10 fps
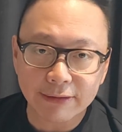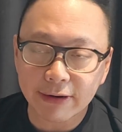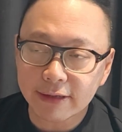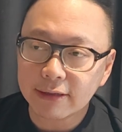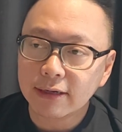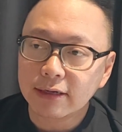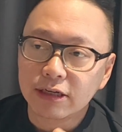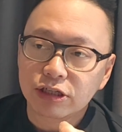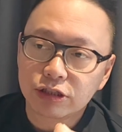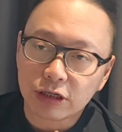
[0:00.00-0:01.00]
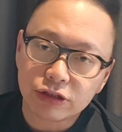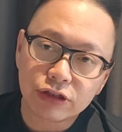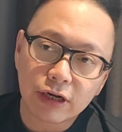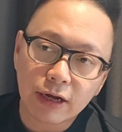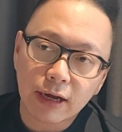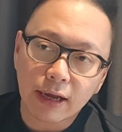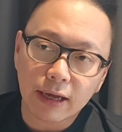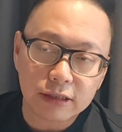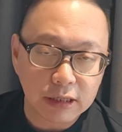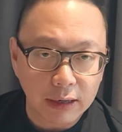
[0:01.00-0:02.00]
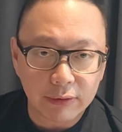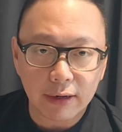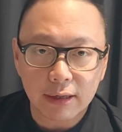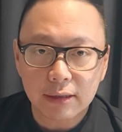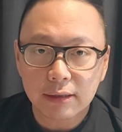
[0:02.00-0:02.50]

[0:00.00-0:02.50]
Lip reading: right, Chandra and Tara